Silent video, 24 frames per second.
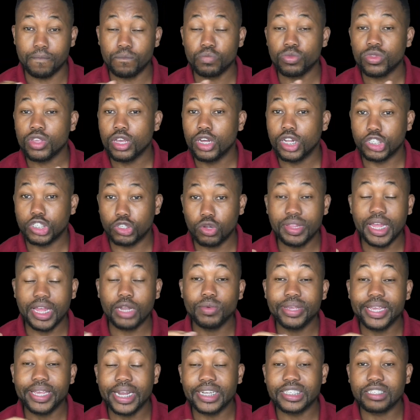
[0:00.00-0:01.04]
so that we can
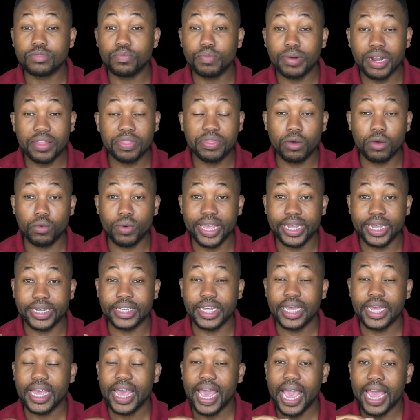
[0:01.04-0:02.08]
spread the word
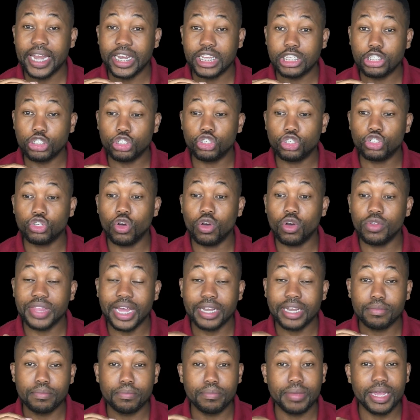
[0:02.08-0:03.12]
and ensure that
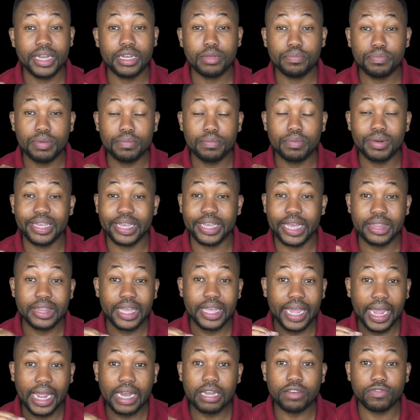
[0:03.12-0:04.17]
many people get the
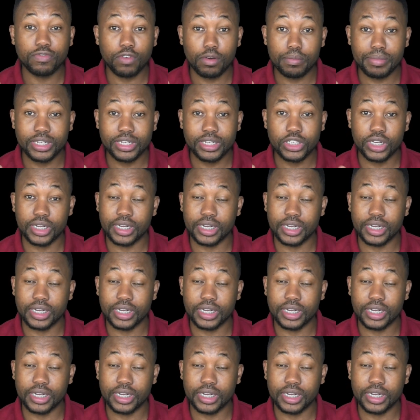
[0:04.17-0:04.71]
information